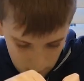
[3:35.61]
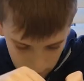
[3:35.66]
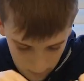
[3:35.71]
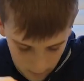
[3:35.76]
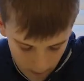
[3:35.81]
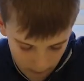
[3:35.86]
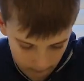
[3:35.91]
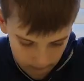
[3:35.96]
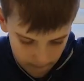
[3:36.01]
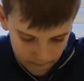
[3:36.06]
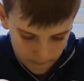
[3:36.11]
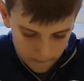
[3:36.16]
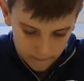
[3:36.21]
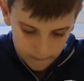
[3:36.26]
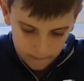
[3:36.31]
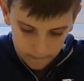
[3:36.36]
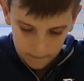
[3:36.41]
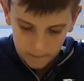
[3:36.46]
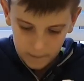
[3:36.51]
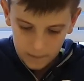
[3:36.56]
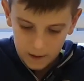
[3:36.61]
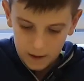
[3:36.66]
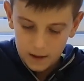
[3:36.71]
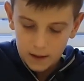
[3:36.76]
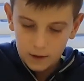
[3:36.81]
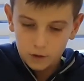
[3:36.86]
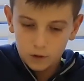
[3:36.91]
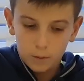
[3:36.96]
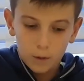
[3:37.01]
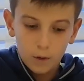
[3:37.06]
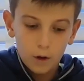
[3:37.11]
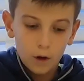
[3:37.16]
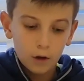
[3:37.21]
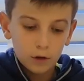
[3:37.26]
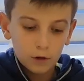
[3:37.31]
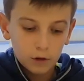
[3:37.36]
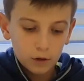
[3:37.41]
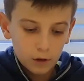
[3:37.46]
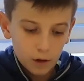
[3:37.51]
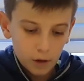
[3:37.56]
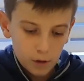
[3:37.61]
um, little pots.